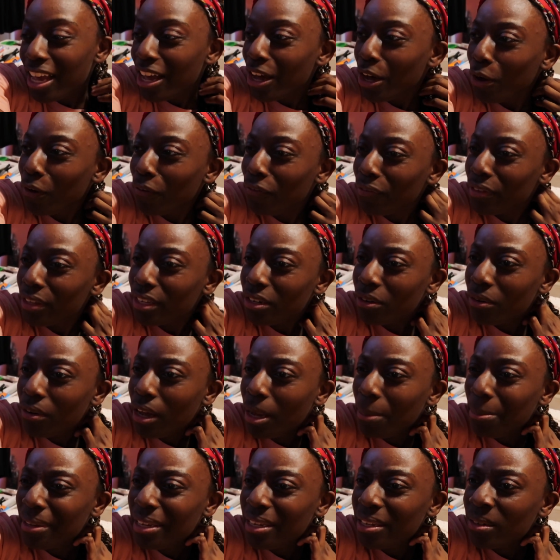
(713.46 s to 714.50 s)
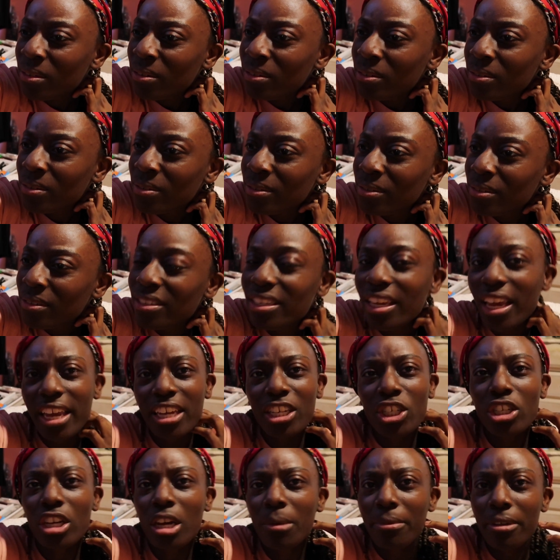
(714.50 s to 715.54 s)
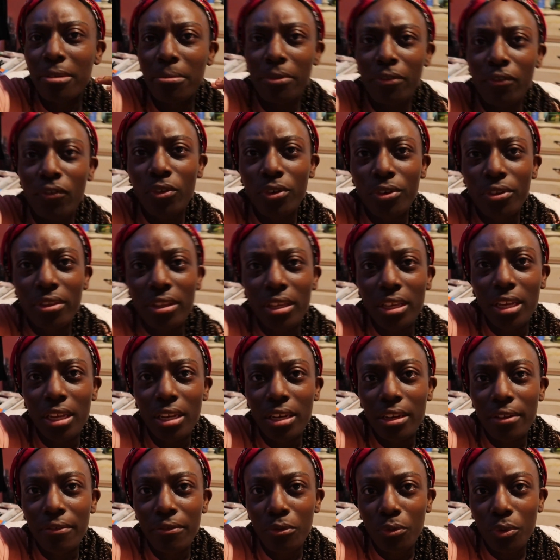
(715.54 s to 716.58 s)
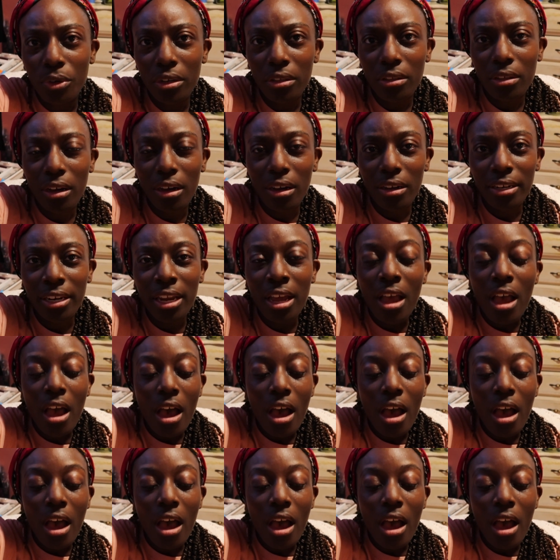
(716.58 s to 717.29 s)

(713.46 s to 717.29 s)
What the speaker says: hopefully it'll come in. Yeah, it should come in before the end of the readathon.